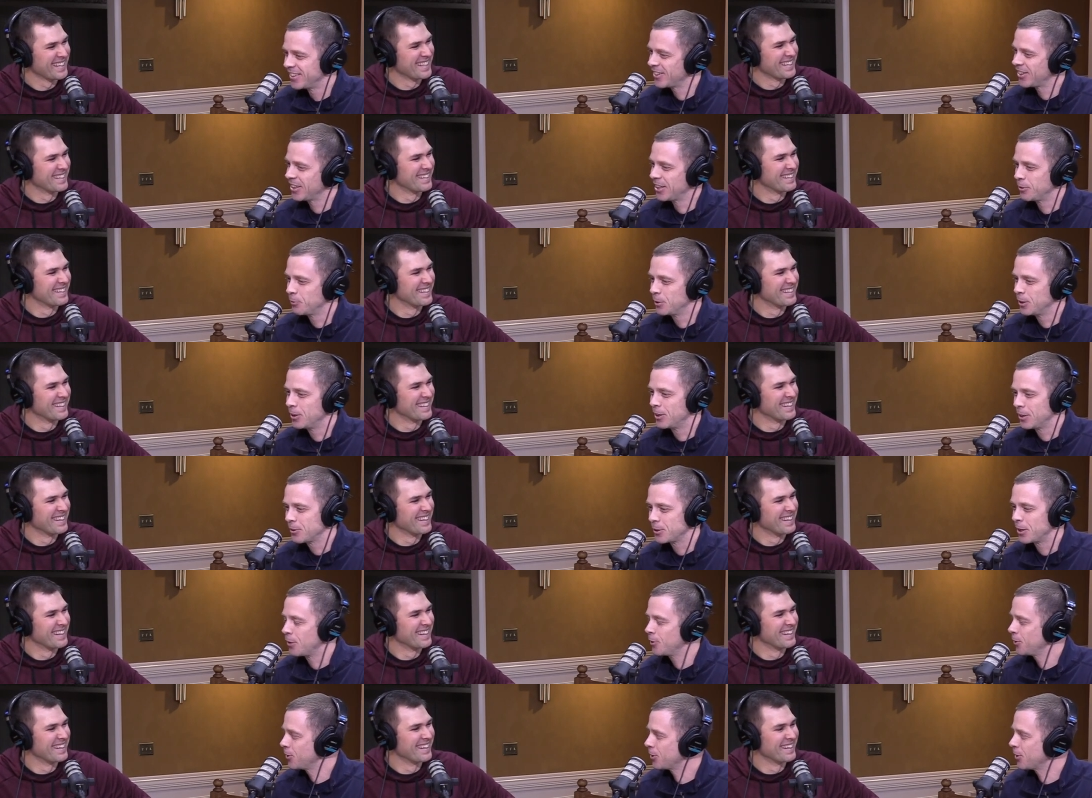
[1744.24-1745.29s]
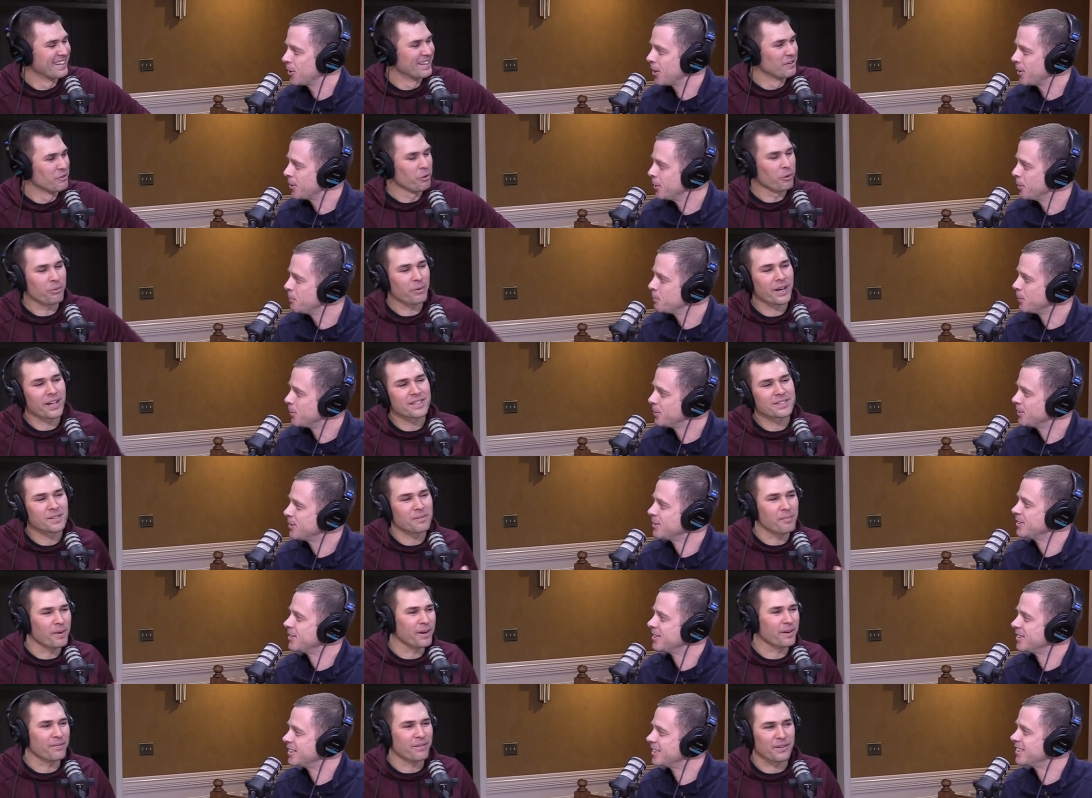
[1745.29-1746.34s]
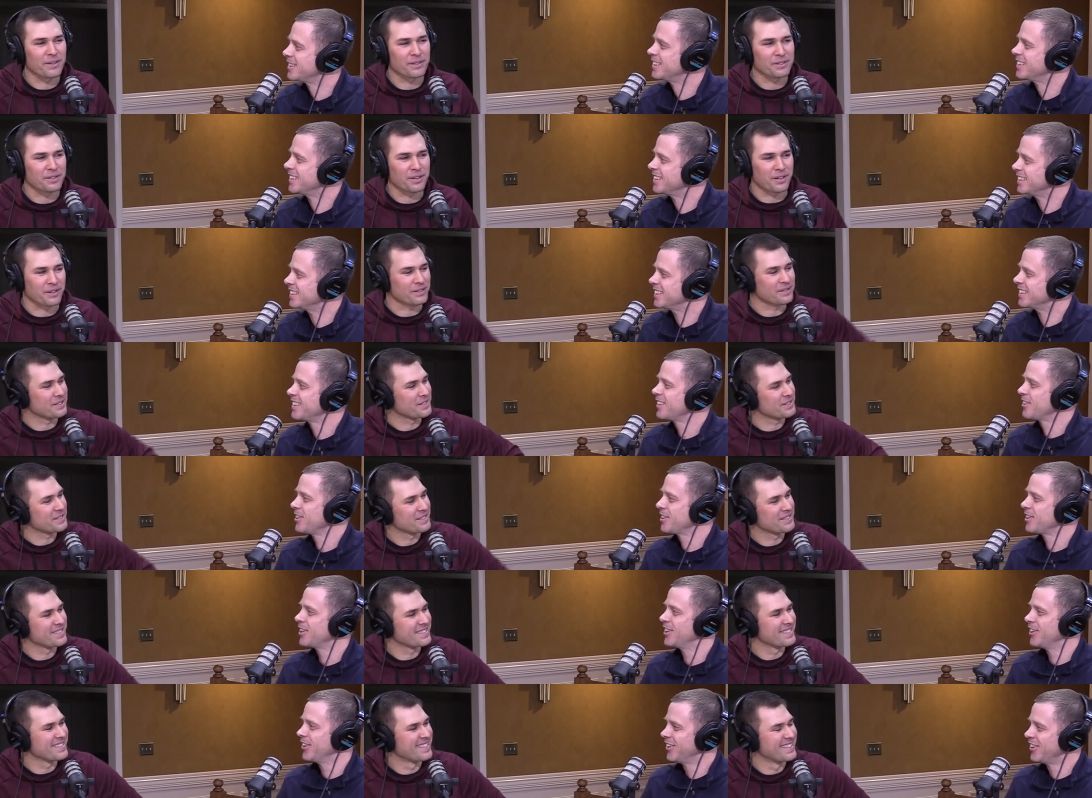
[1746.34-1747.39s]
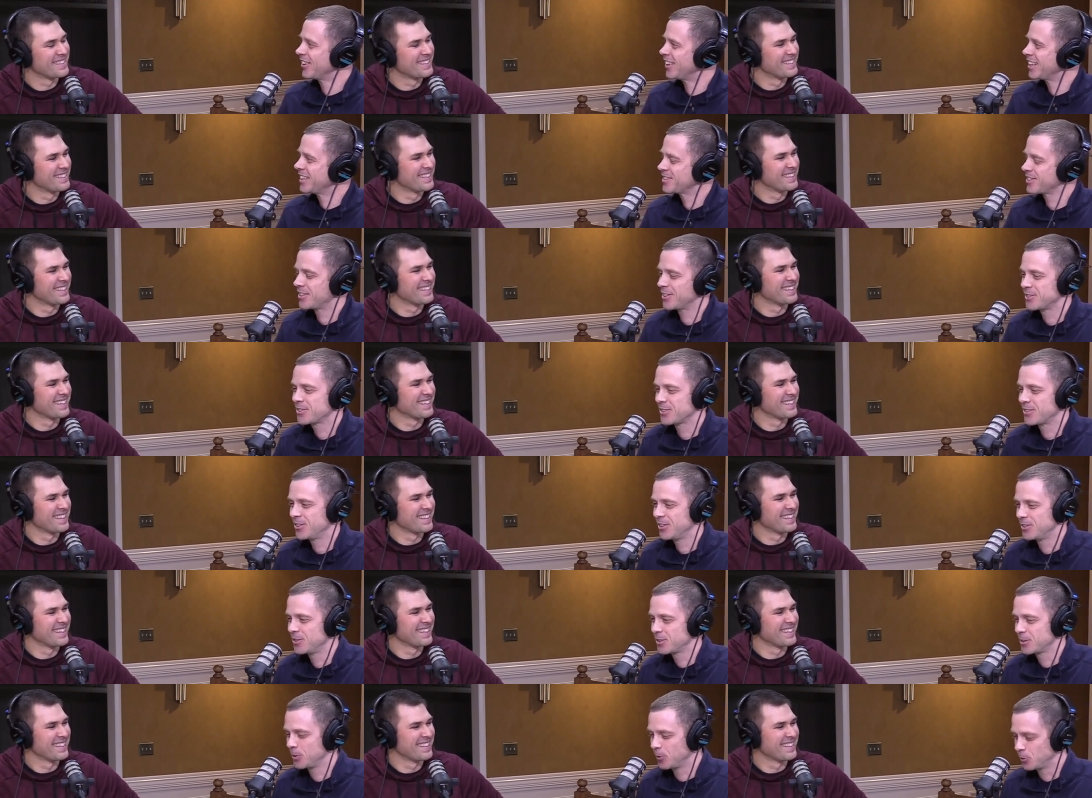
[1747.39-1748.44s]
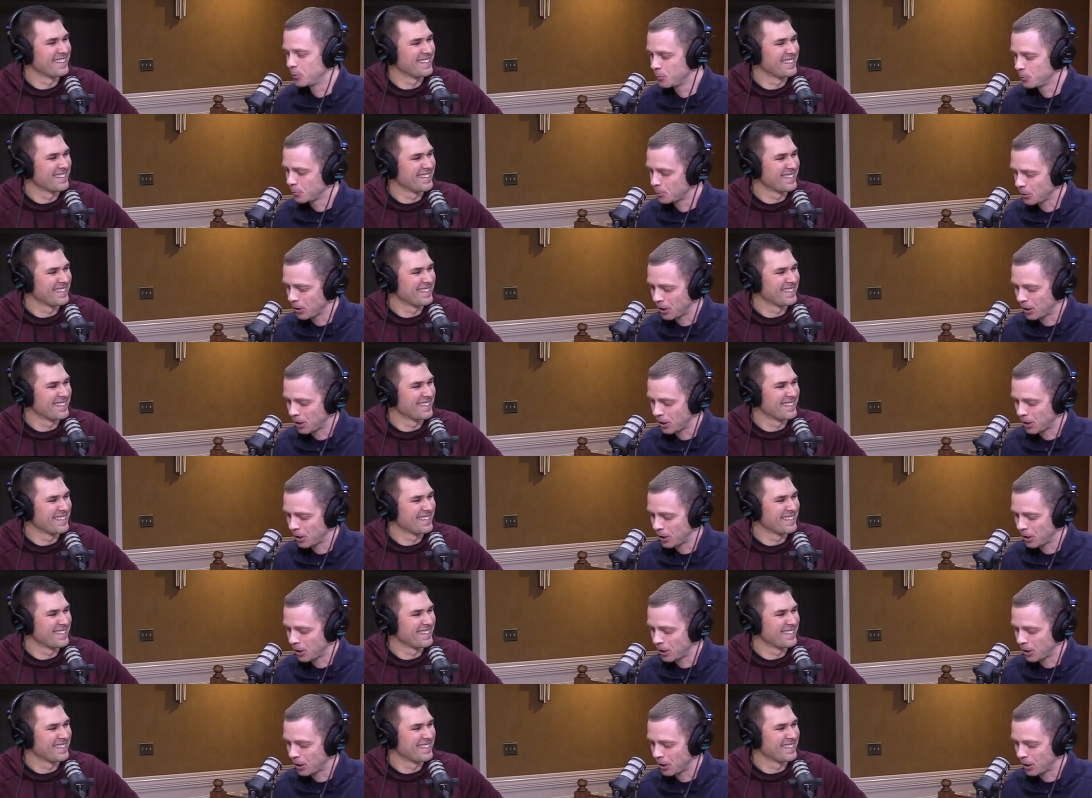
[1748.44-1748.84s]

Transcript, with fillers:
Speaker 1: okay. Well, I'll, I'll, look at that. We'll over. raise some money for the church. There you go. That sounds good. So